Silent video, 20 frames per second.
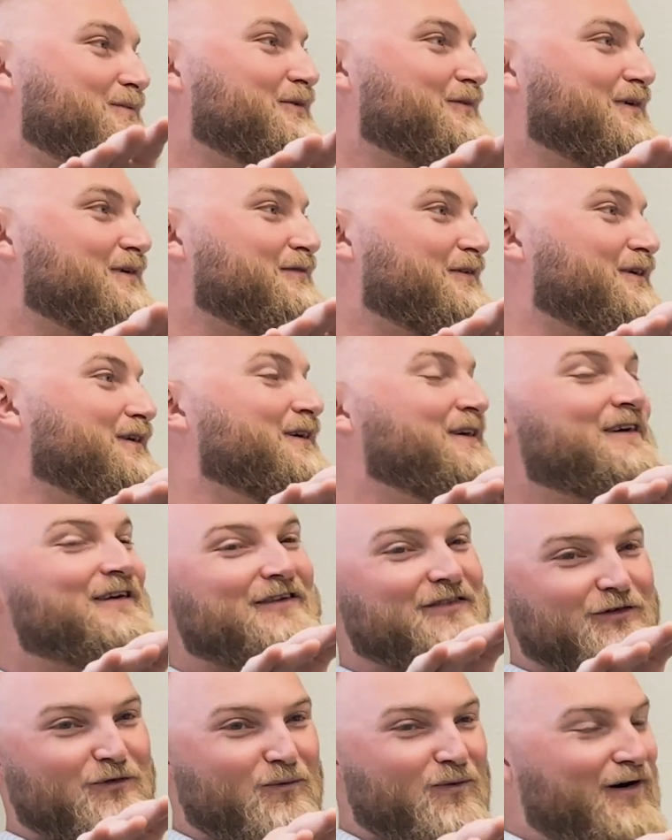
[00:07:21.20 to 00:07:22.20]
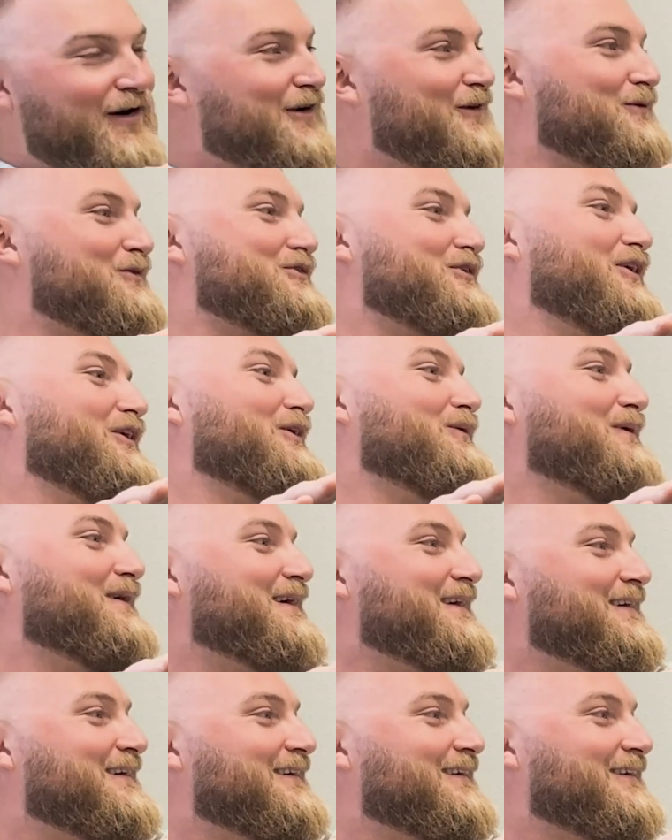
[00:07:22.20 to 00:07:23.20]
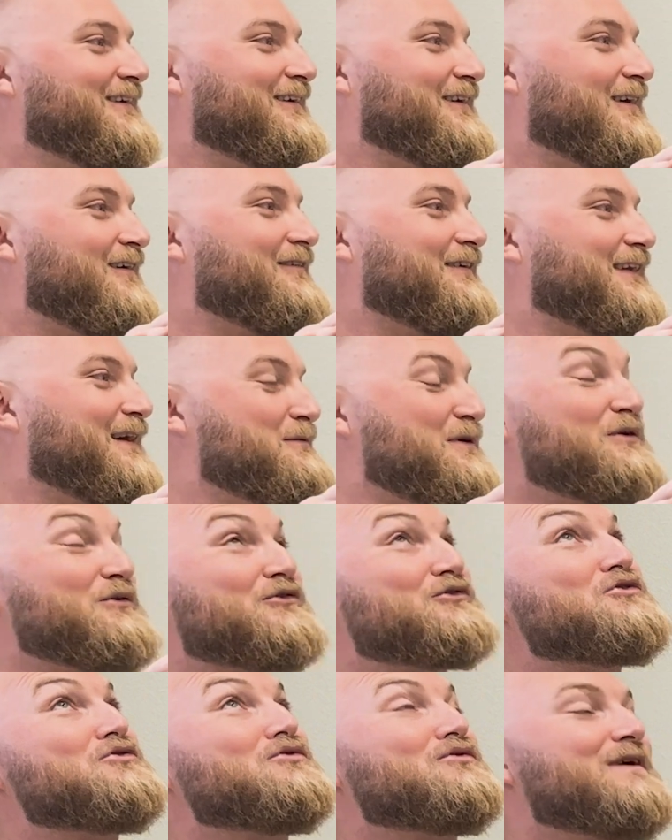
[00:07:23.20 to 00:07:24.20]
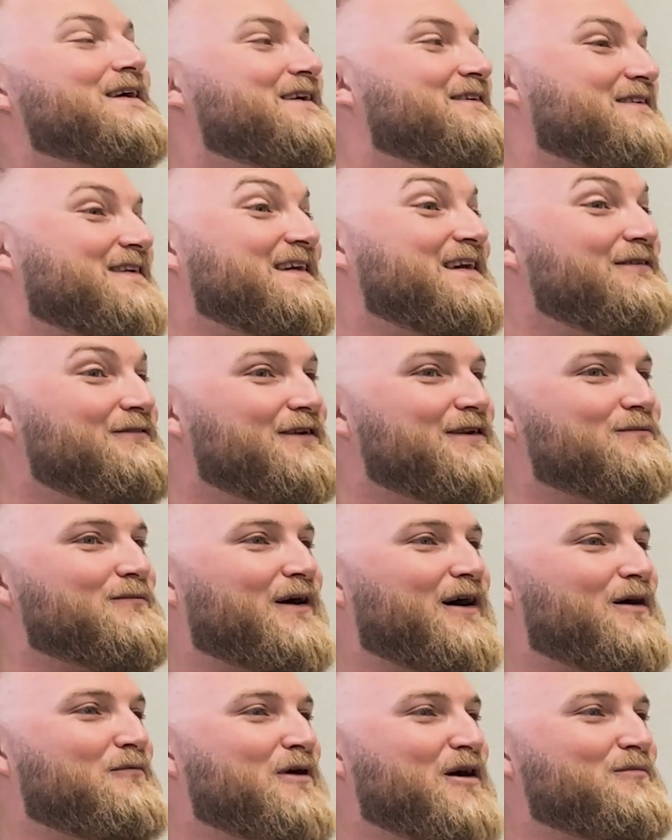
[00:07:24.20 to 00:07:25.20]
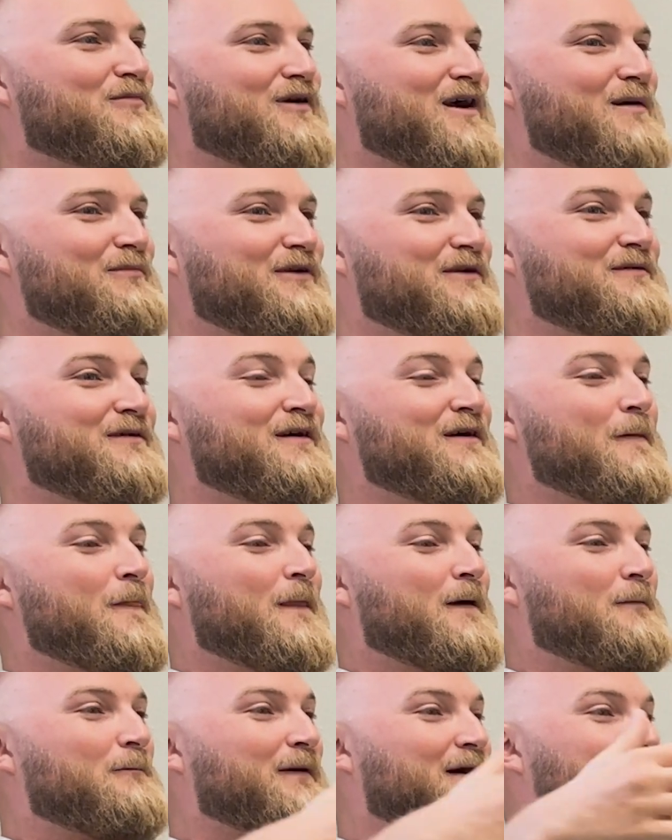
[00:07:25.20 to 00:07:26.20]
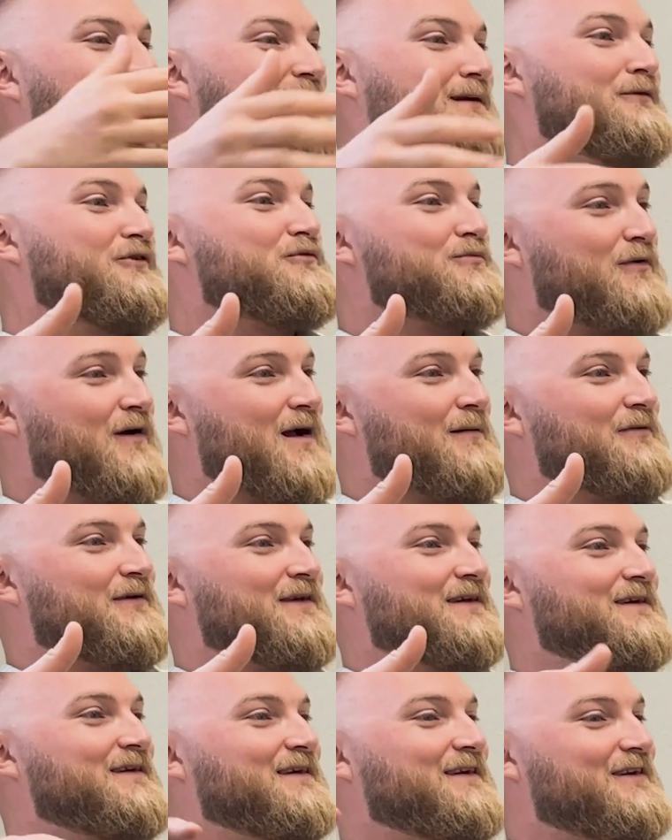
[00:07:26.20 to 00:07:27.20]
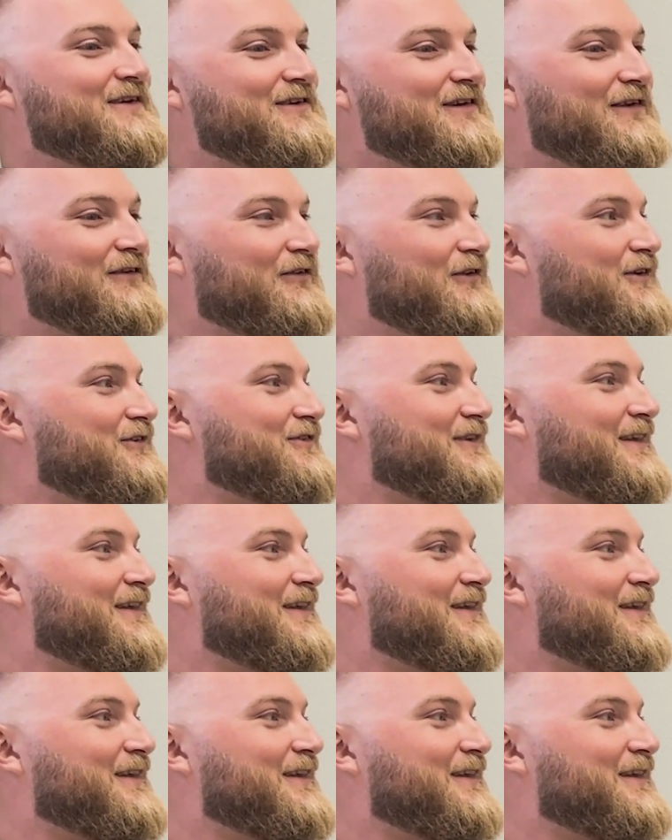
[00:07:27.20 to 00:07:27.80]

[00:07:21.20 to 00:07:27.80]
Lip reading: the river, the water was all the way over. It was crazy. Even on my property, my neighbor's property, it looks